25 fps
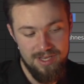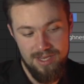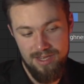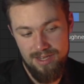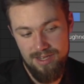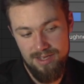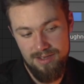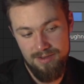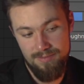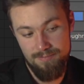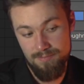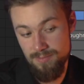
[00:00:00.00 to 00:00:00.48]

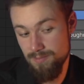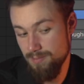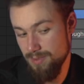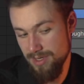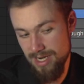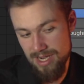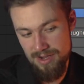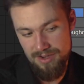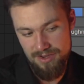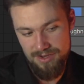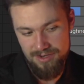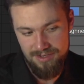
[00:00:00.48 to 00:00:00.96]

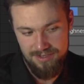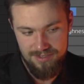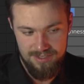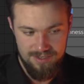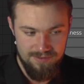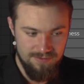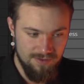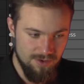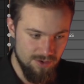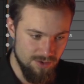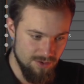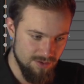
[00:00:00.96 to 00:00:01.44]
But now you can
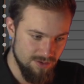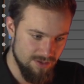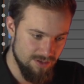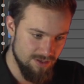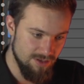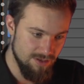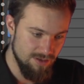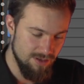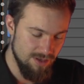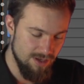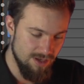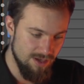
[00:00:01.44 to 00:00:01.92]
see, of
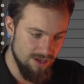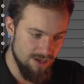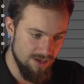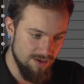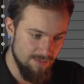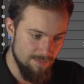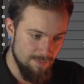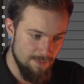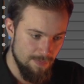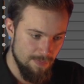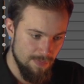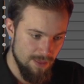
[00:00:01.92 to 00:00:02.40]
course,
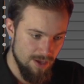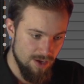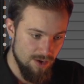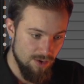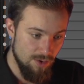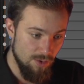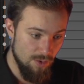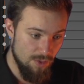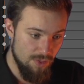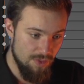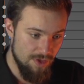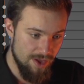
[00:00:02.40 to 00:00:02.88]
the
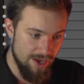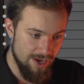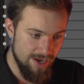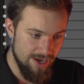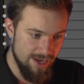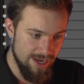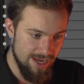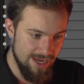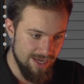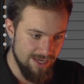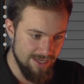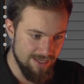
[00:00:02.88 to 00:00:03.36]
whole
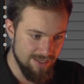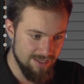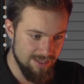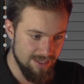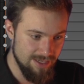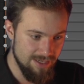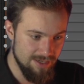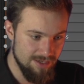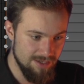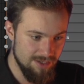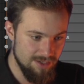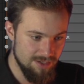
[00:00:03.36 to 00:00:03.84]
thing is
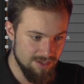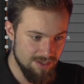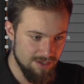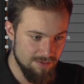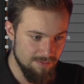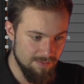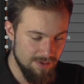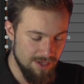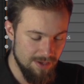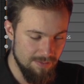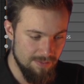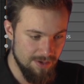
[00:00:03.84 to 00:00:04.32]
in just
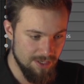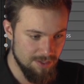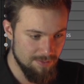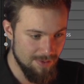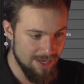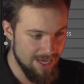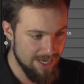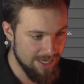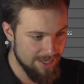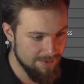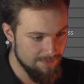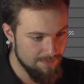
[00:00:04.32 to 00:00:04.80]
complete pitch
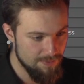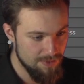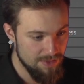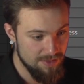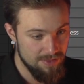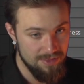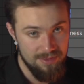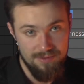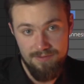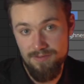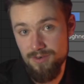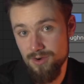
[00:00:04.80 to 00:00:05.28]
black.
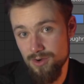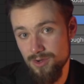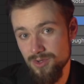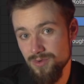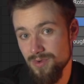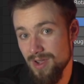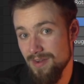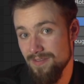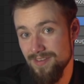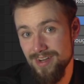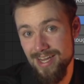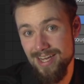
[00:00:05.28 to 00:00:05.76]
Of
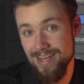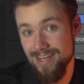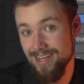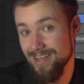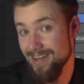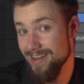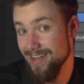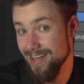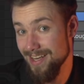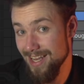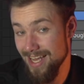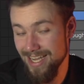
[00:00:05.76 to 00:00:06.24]
course, we haven't
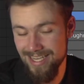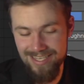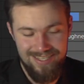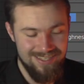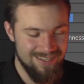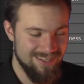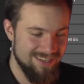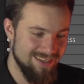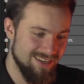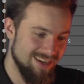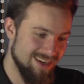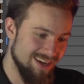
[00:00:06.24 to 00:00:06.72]
added any
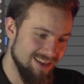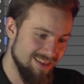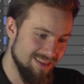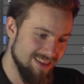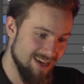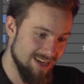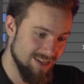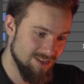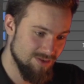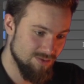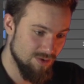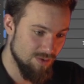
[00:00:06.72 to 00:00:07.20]
lights,
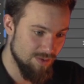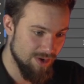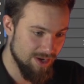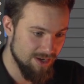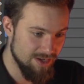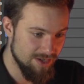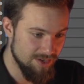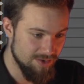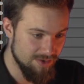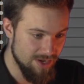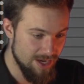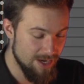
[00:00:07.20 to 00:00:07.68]
and that's what we're
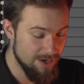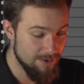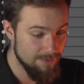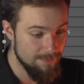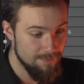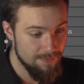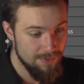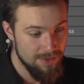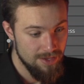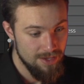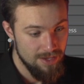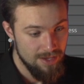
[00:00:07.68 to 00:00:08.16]
going to do
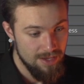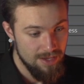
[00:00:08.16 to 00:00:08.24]
now.